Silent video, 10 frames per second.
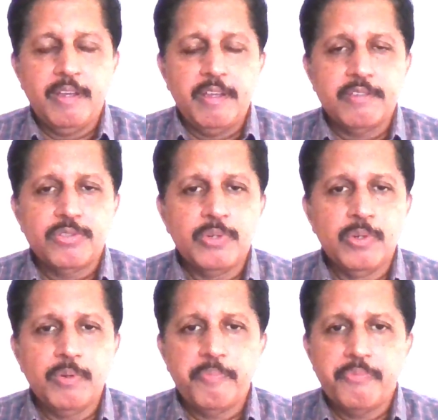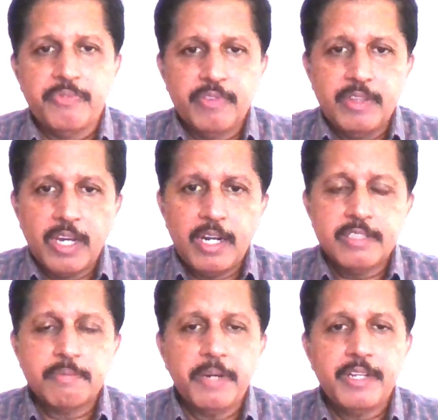So
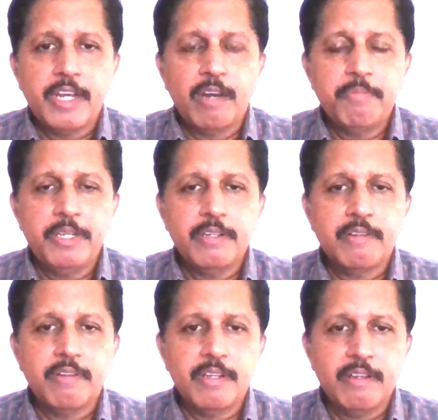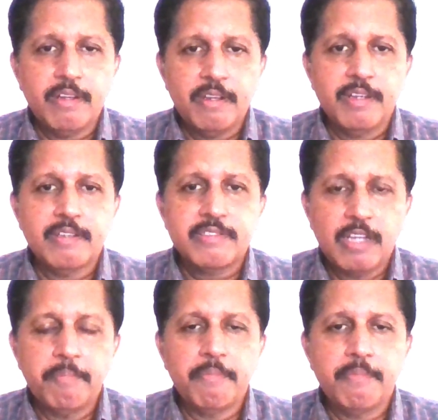Dalits might have been
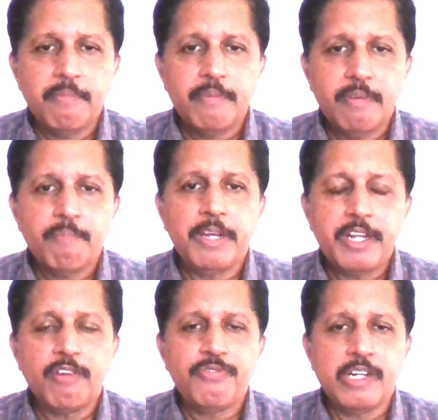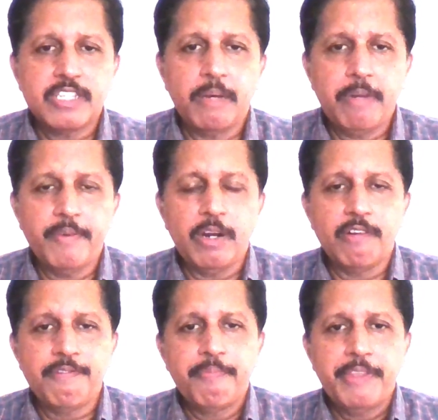might have felt some level
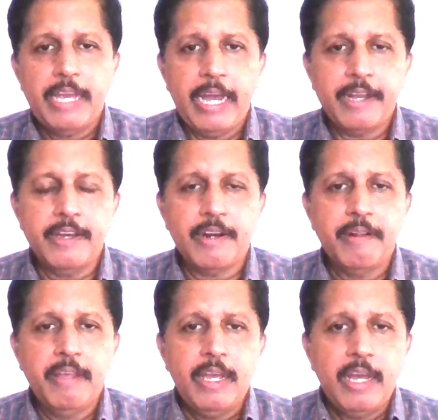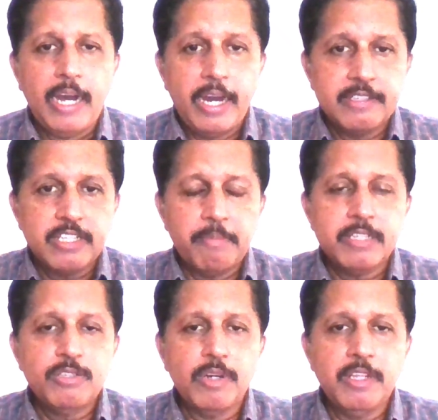of anger, and
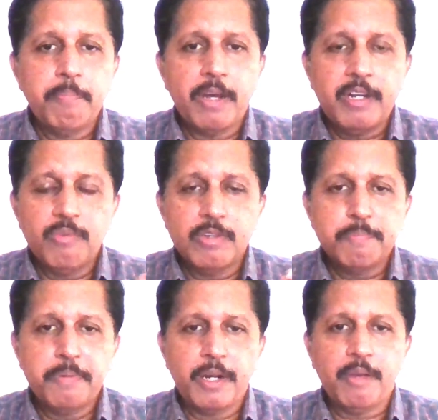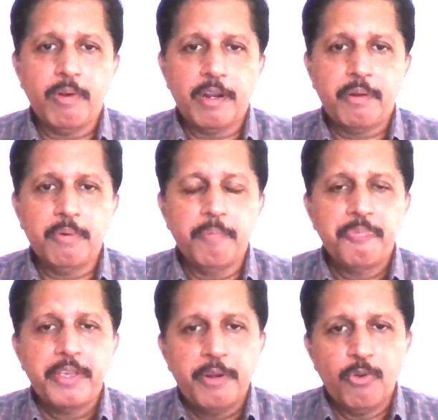Samajwadi Party was particular to
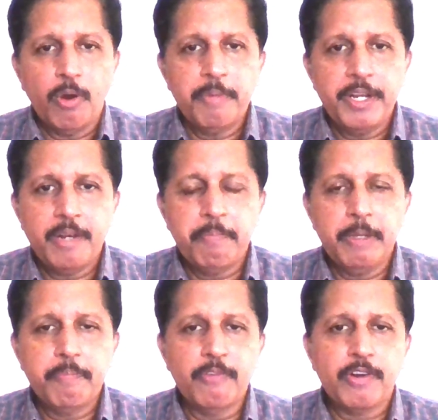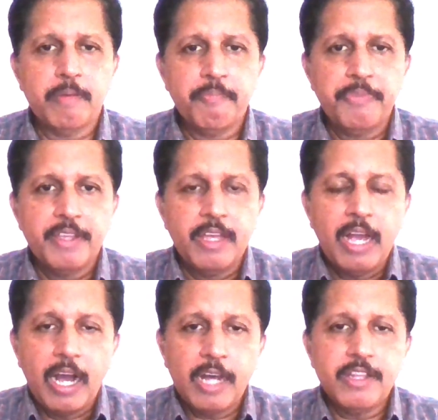nominate people from
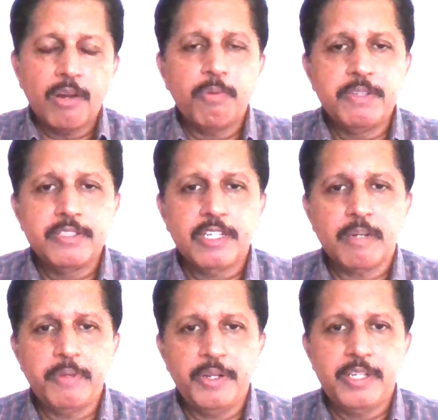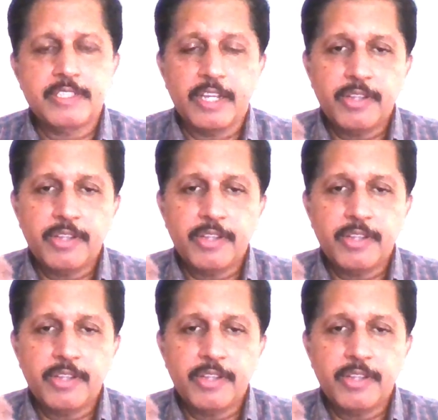other OBC communities,